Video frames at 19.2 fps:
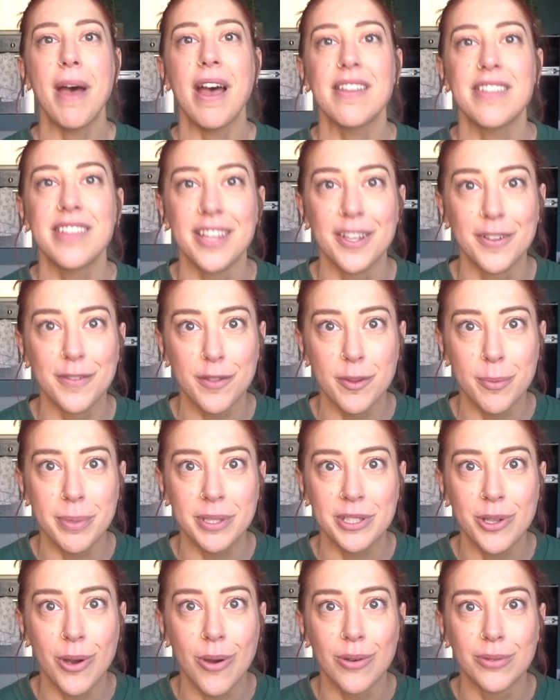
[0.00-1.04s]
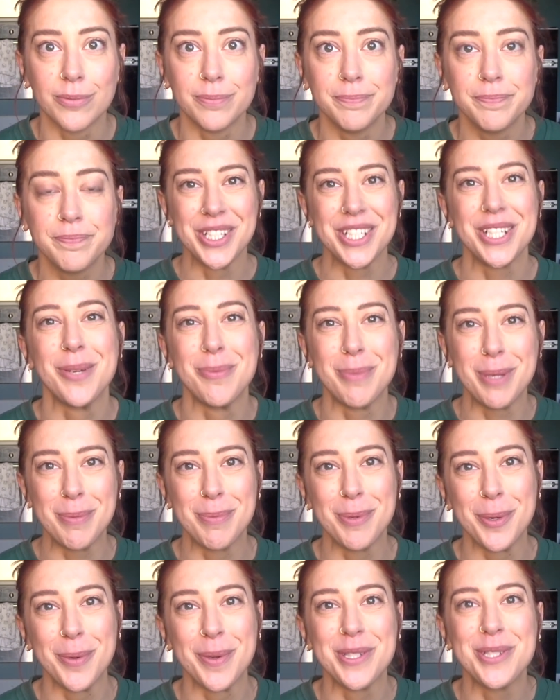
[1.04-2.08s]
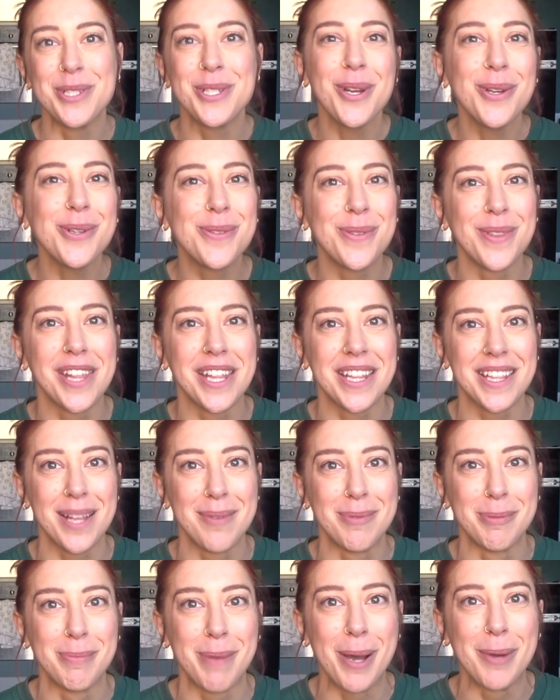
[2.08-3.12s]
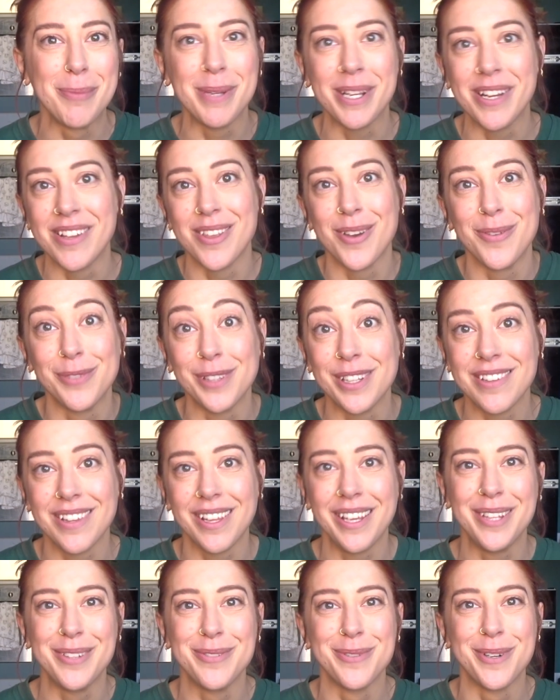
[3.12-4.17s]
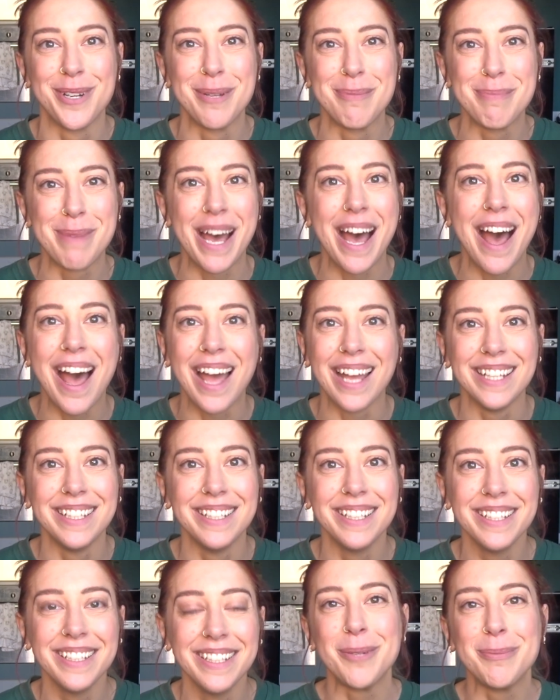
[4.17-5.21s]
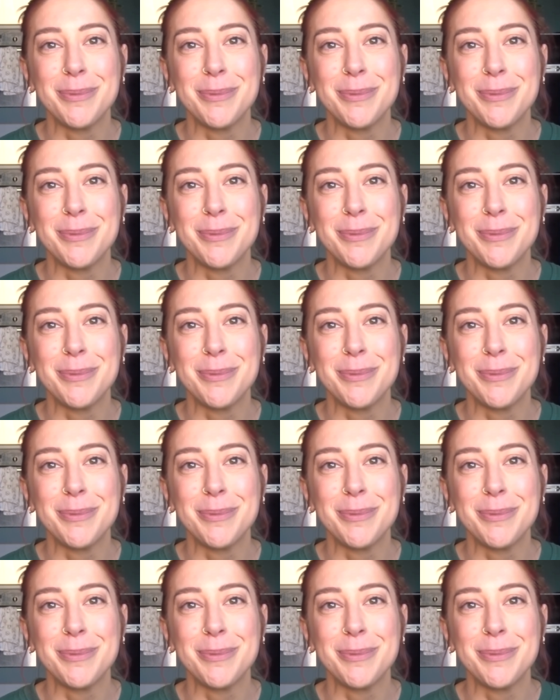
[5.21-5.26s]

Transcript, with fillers: passing of the baton, which Khabib always jokes with Islam about because obviously he's running behind.